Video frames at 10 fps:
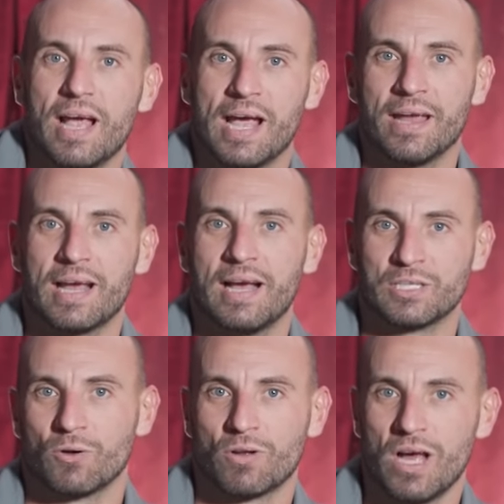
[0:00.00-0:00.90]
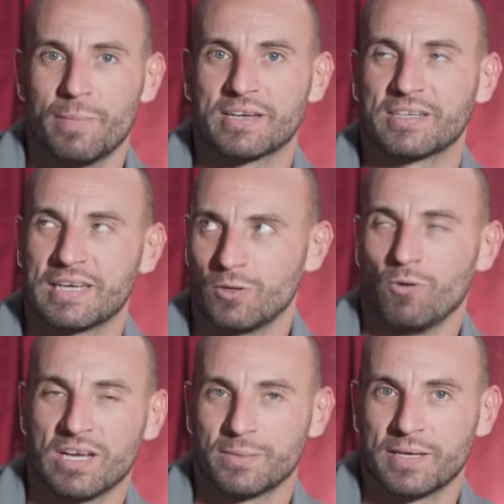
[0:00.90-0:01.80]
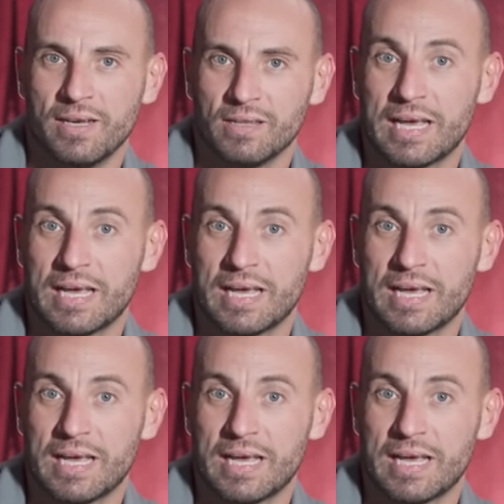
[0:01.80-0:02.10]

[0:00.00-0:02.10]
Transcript: and as you're climaxing, as you're orgasming,